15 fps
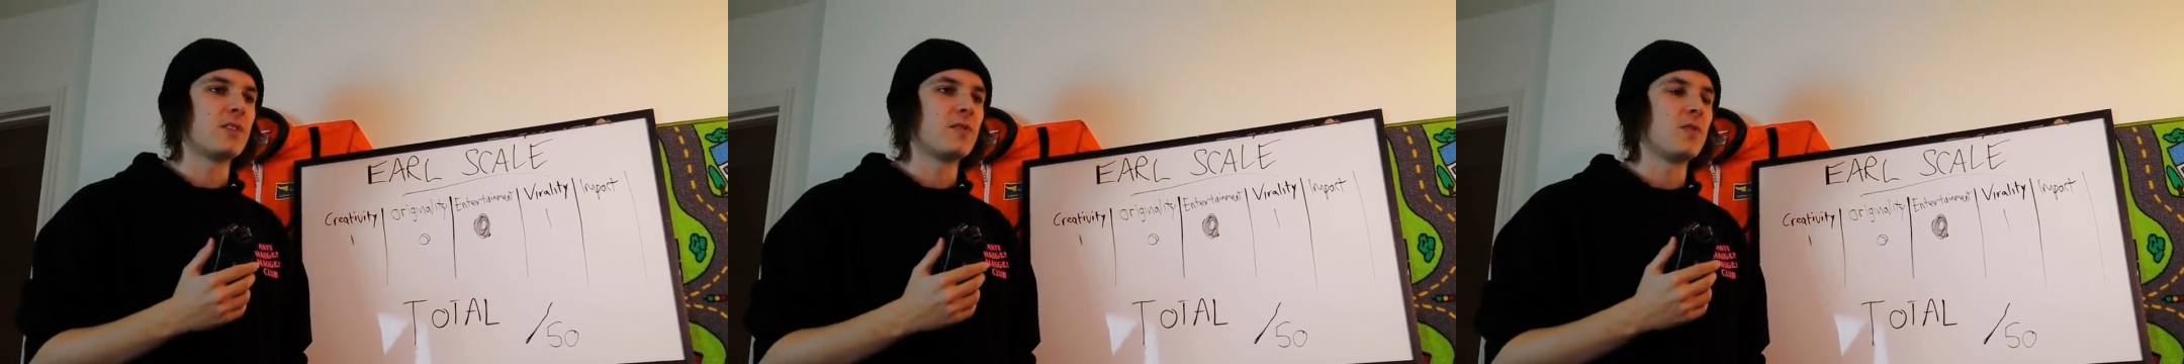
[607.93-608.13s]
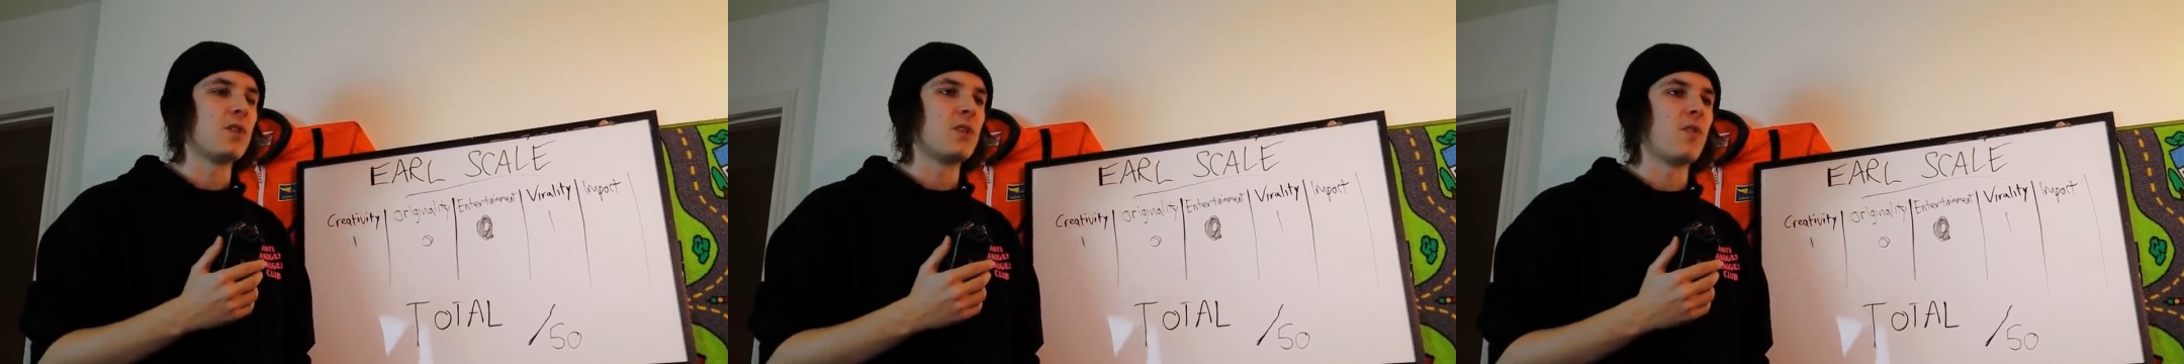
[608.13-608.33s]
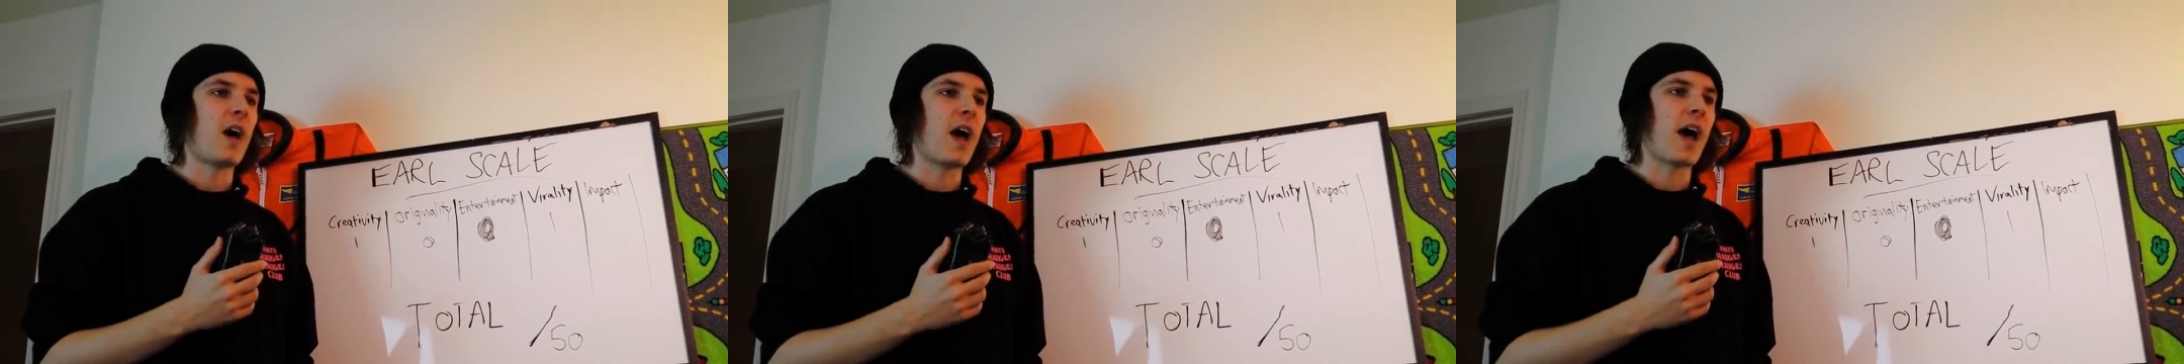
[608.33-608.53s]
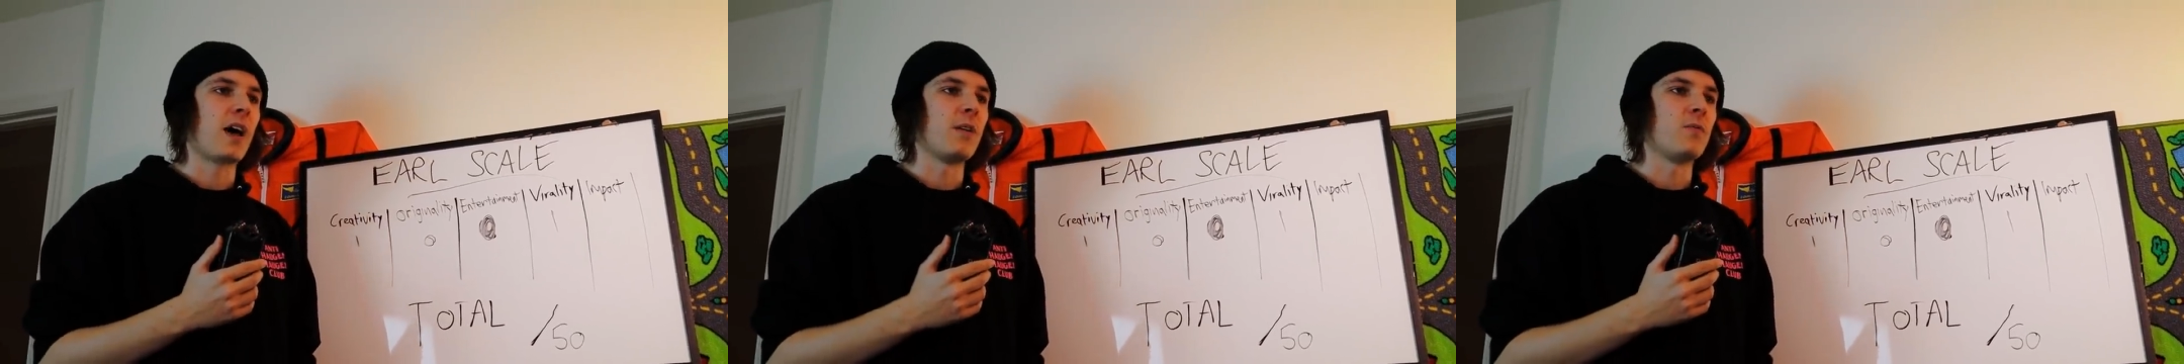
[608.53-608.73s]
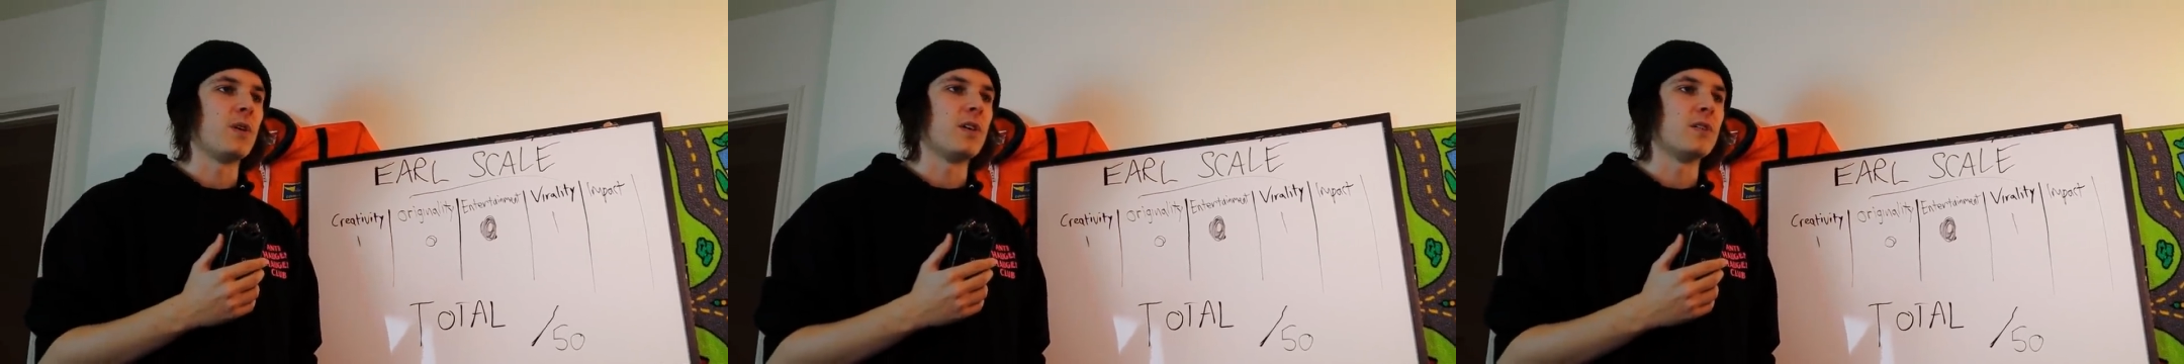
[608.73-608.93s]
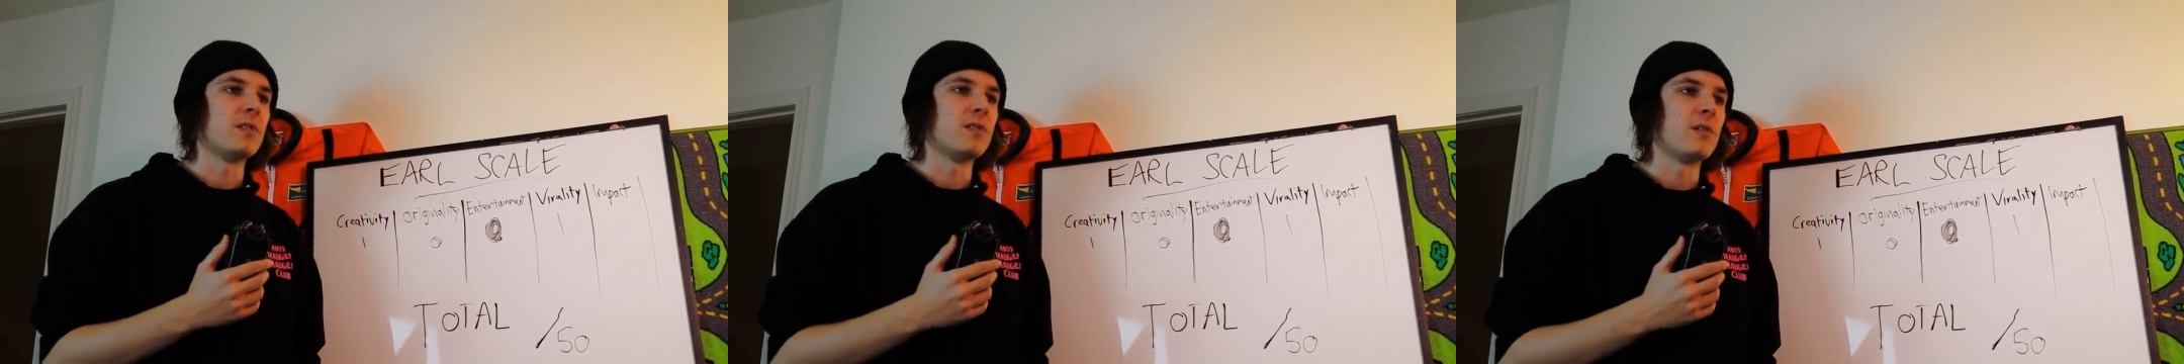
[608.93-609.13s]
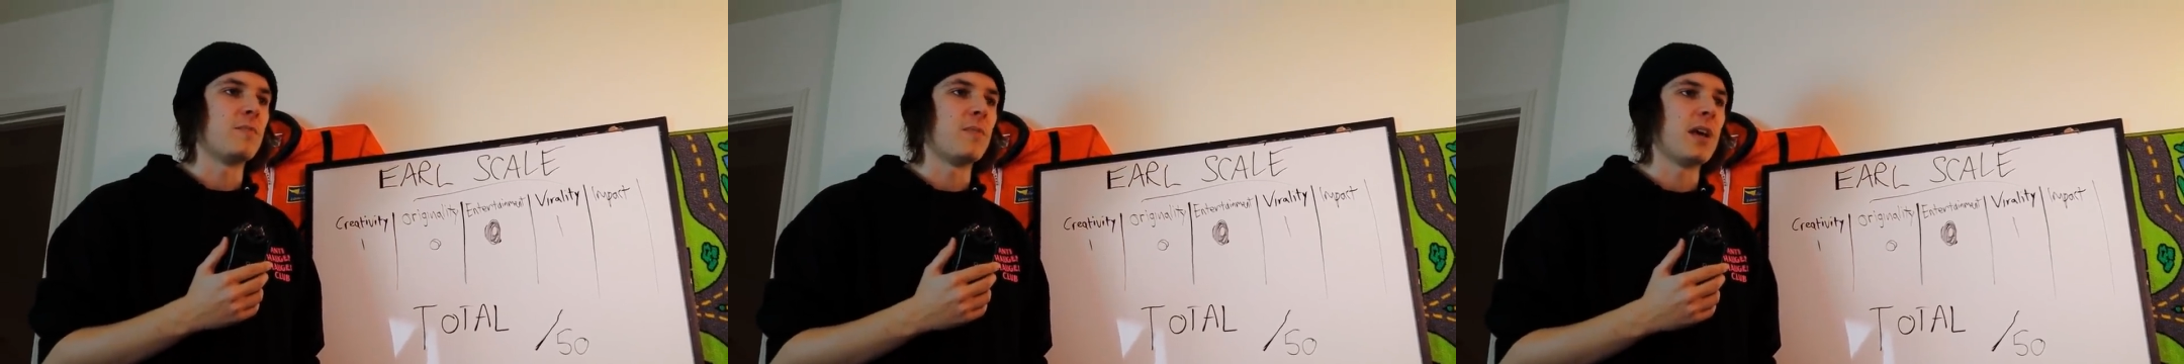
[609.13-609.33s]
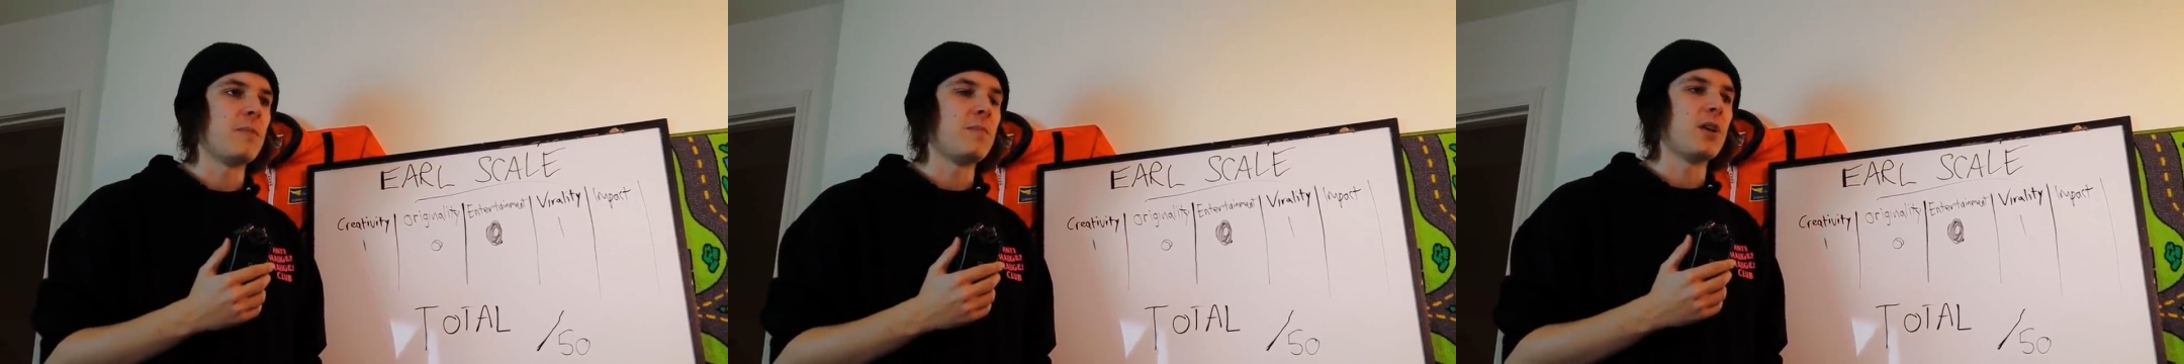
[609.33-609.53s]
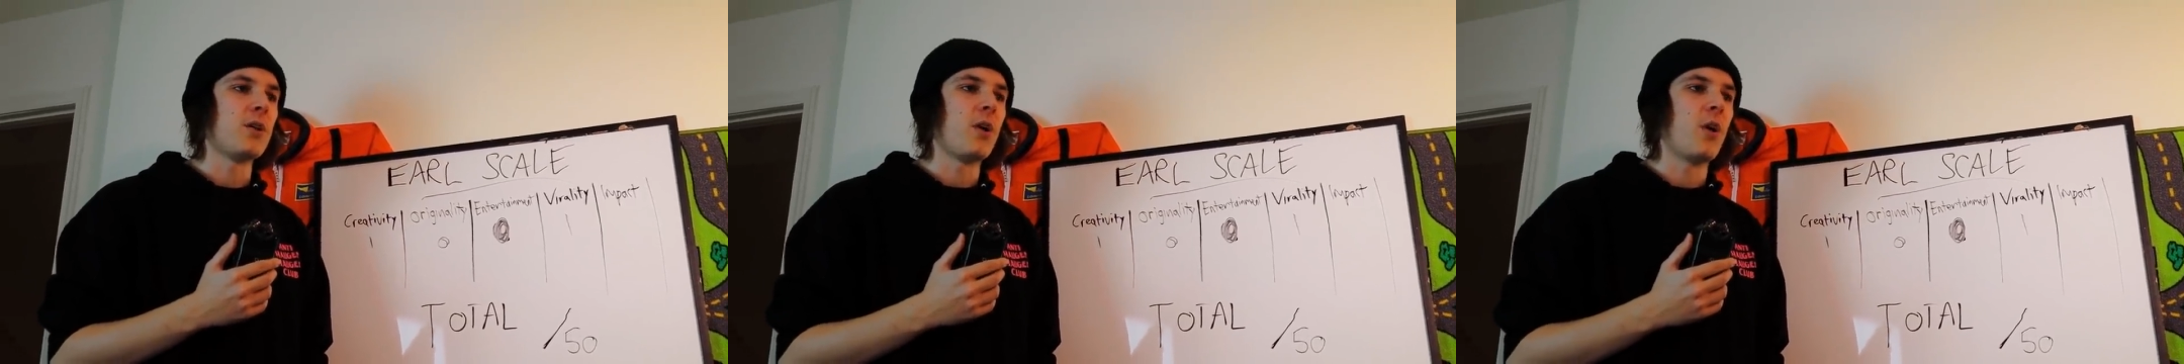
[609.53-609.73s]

this video had was it made me